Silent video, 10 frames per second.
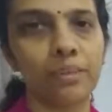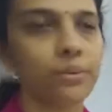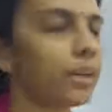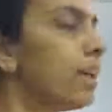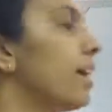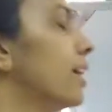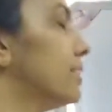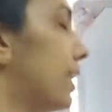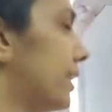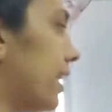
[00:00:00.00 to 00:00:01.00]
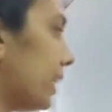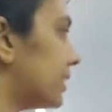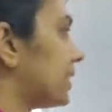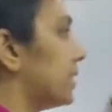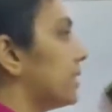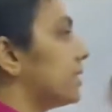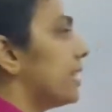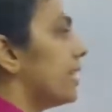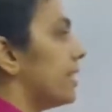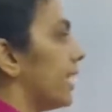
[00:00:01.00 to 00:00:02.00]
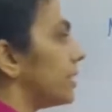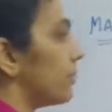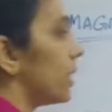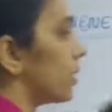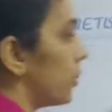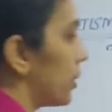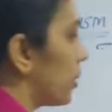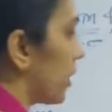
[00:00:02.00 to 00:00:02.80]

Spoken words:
Okay, then next we are going to